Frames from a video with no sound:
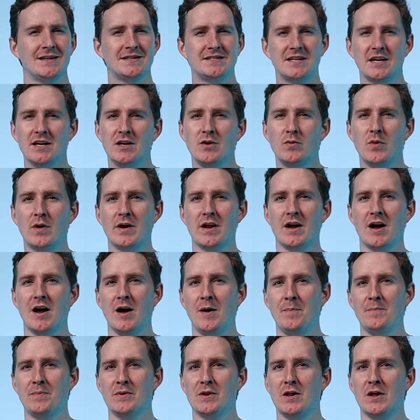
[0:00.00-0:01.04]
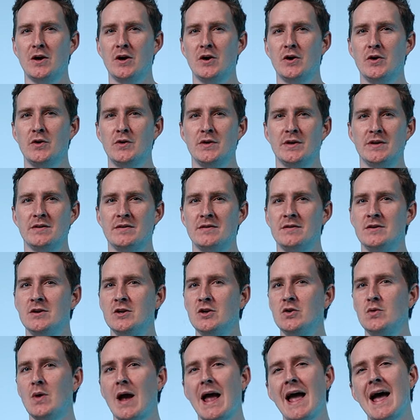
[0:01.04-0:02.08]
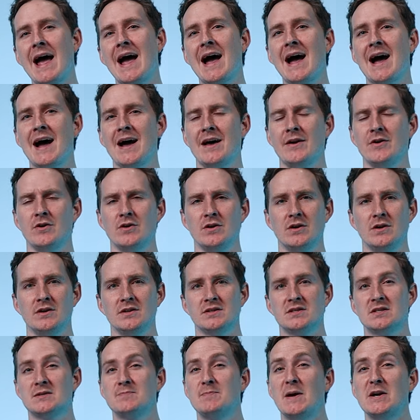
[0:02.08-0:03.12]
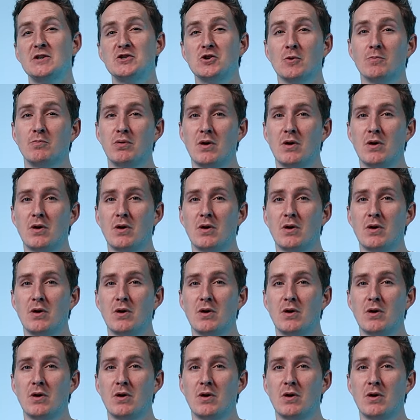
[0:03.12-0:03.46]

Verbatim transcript: Let's say you want to upload a new ad or a special